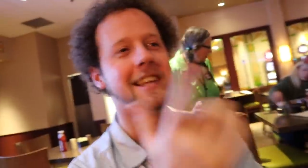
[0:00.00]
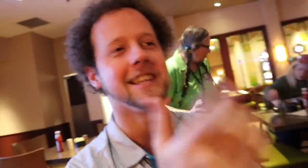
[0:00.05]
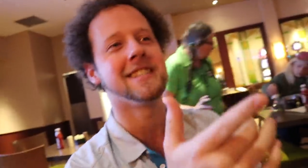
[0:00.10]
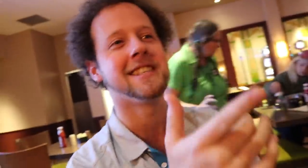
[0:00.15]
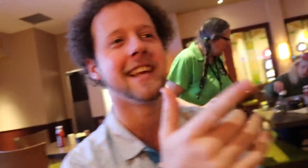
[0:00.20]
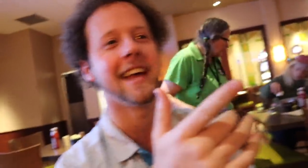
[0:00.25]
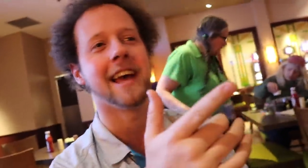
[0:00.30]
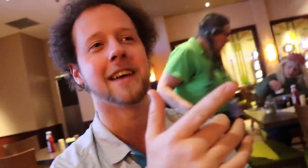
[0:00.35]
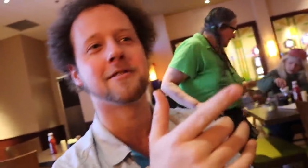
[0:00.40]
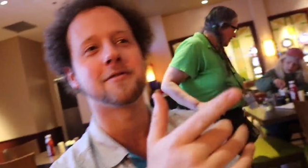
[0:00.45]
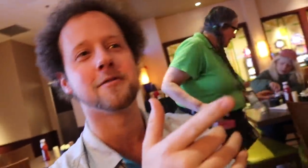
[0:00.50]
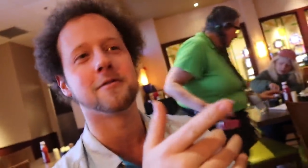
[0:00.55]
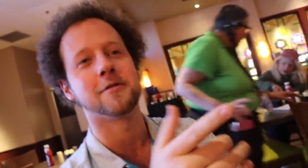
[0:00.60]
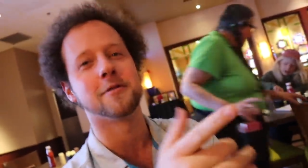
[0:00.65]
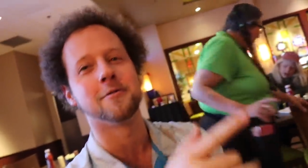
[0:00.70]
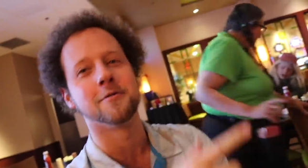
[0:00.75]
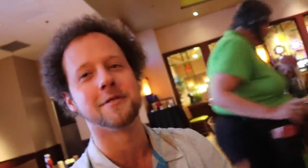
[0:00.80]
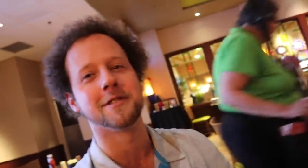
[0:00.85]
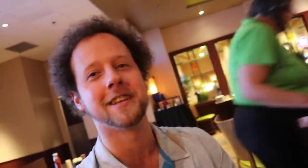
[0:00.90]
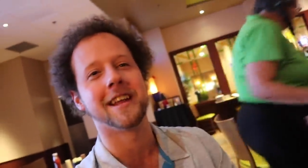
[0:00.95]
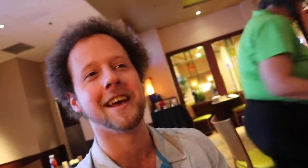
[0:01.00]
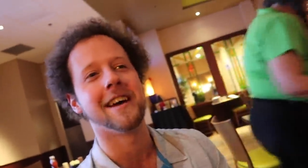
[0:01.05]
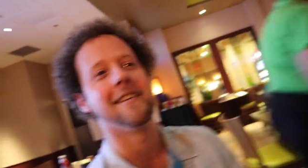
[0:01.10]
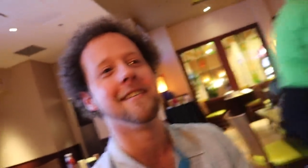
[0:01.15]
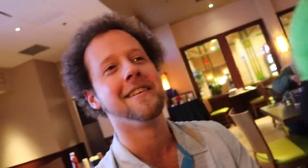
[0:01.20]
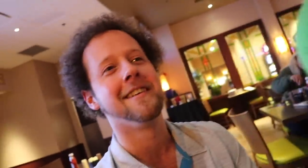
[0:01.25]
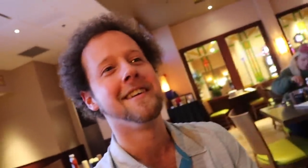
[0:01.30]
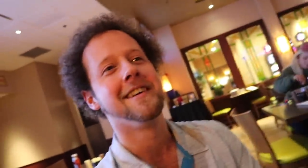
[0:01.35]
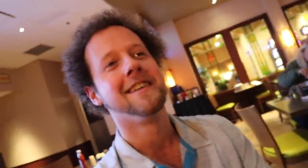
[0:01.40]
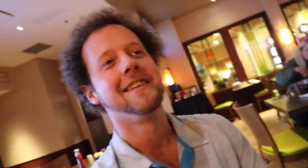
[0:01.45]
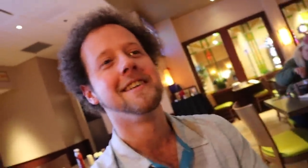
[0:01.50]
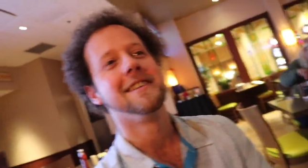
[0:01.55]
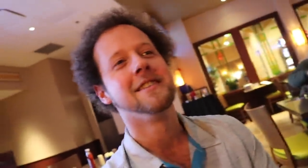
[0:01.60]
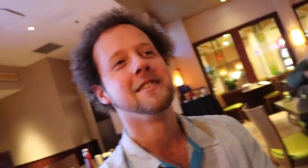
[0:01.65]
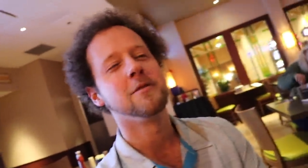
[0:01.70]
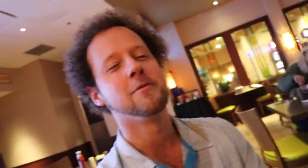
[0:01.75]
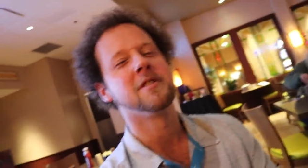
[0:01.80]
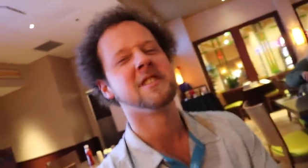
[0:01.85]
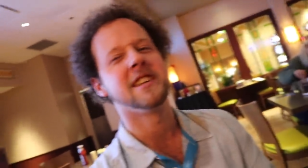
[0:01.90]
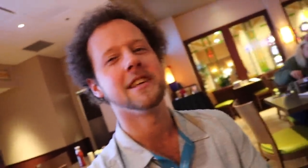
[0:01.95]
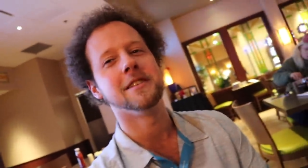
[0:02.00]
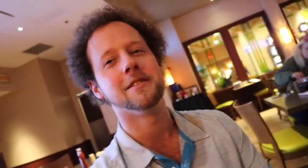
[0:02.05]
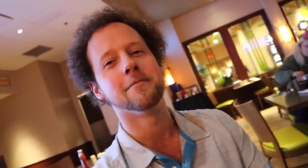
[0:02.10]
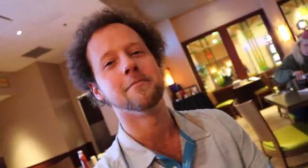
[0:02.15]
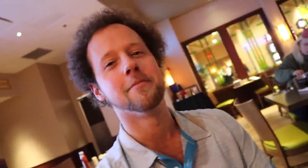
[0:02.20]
needs the extra tools now. We'll teach